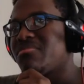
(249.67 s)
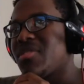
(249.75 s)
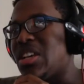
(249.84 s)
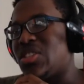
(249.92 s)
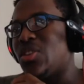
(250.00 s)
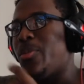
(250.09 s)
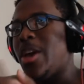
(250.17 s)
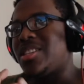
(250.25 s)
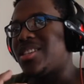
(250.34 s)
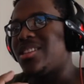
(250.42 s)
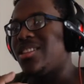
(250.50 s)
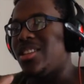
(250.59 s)
So
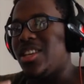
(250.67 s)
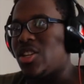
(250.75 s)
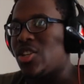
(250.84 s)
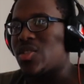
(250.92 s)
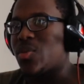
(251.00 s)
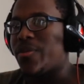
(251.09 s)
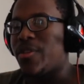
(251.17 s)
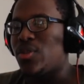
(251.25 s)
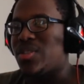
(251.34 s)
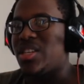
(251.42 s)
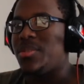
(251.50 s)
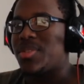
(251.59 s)
basically, they just revealed
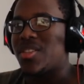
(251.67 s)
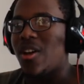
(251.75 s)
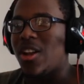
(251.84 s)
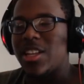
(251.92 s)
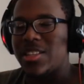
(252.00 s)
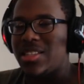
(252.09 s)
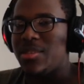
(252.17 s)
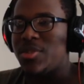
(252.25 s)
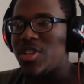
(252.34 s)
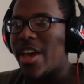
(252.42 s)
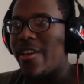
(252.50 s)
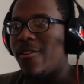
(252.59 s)
Team Sonic and Team
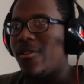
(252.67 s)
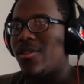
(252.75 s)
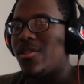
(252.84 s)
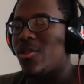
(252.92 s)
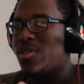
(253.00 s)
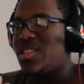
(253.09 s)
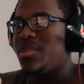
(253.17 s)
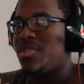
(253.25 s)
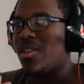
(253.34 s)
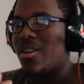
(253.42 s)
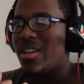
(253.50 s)
Shadow or Team Dark.